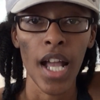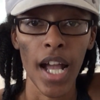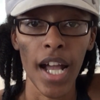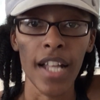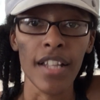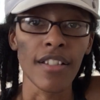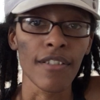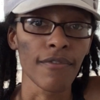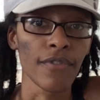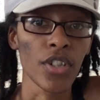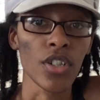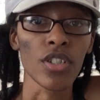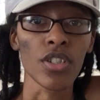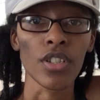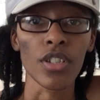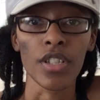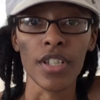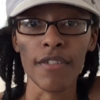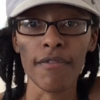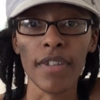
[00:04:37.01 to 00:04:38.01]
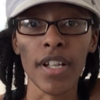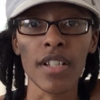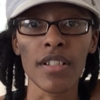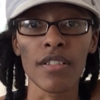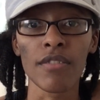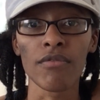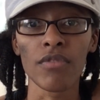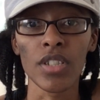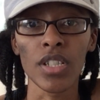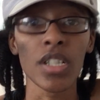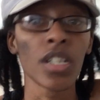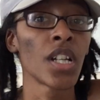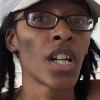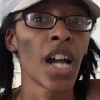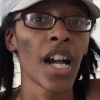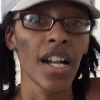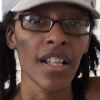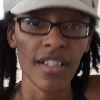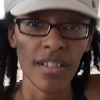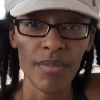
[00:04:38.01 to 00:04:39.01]
and to function effectively
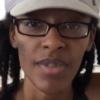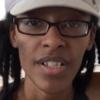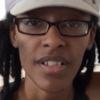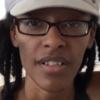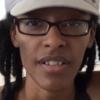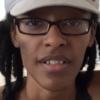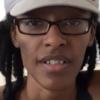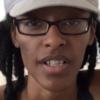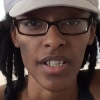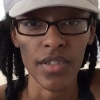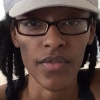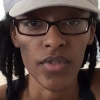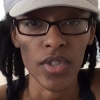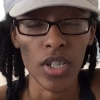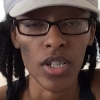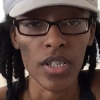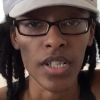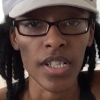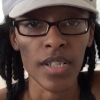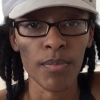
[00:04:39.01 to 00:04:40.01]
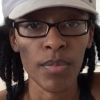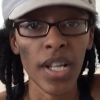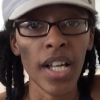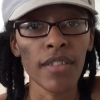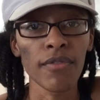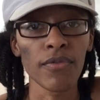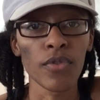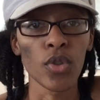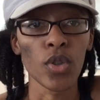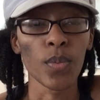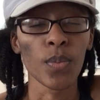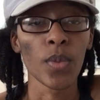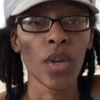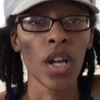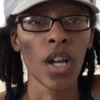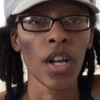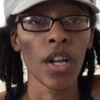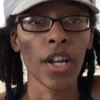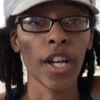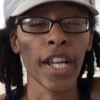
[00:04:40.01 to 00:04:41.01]
and to be successful on this platform,
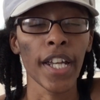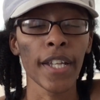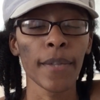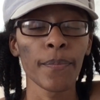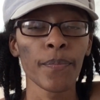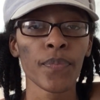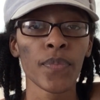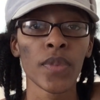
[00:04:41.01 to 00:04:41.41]
right?